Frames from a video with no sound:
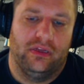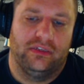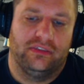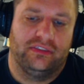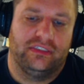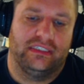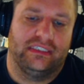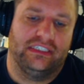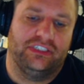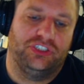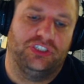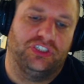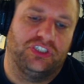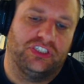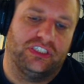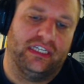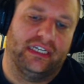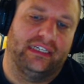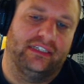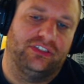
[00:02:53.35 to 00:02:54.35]
To get your
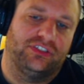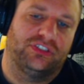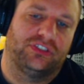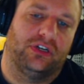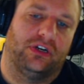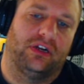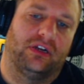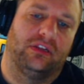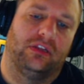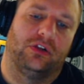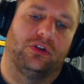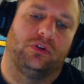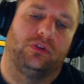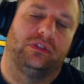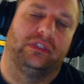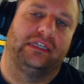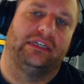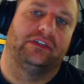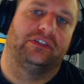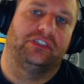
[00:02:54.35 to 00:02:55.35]
second star in local
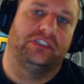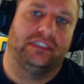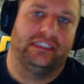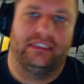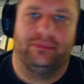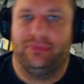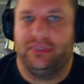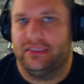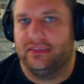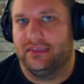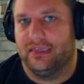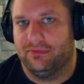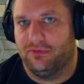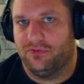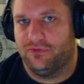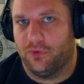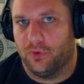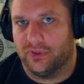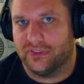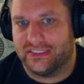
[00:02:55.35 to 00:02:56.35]
leader, you need to be level
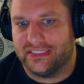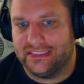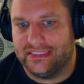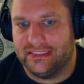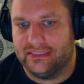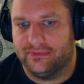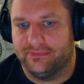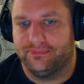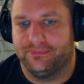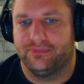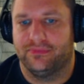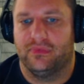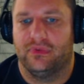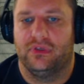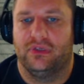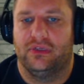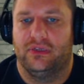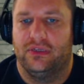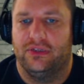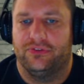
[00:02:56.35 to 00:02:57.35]
14.
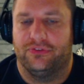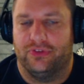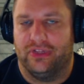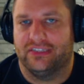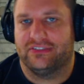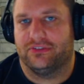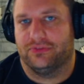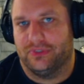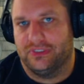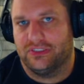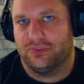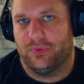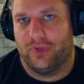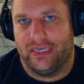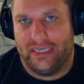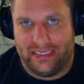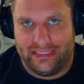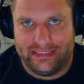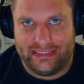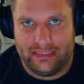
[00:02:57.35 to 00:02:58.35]
So that's the reason
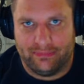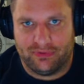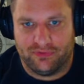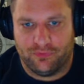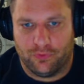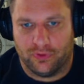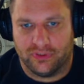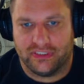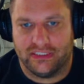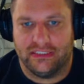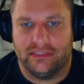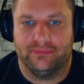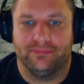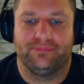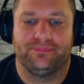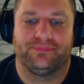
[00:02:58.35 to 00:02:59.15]
why I had to get up to 14.